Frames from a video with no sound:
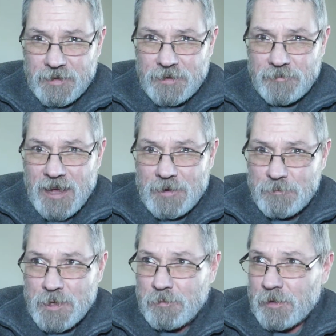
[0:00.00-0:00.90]
I've had
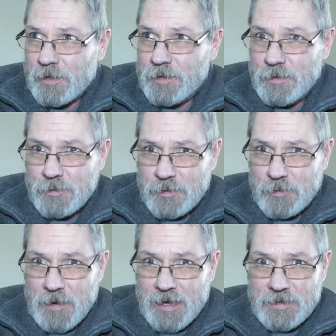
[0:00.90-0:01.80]
people on
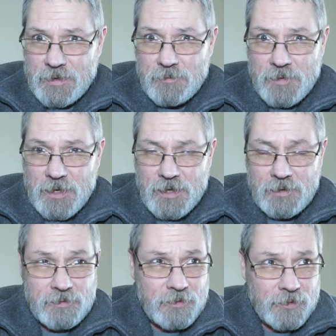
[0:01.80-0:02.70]
YouTube asking me
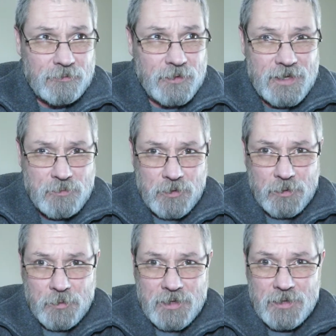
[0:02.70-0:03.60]
and on
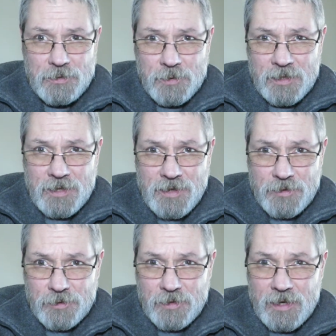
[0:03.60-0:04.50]
Facebook when you're doing
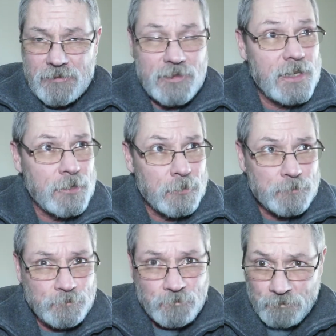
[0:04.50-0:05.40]
another video.
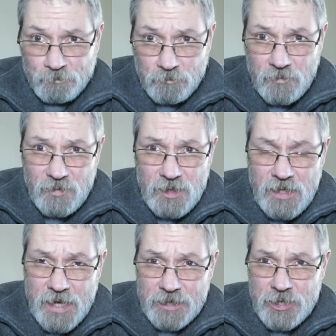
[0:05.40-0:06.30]

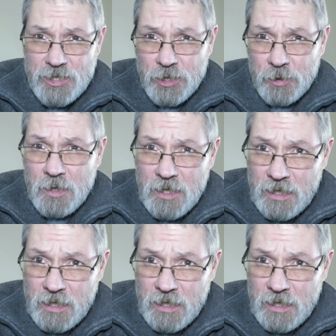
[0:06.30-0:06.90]
And so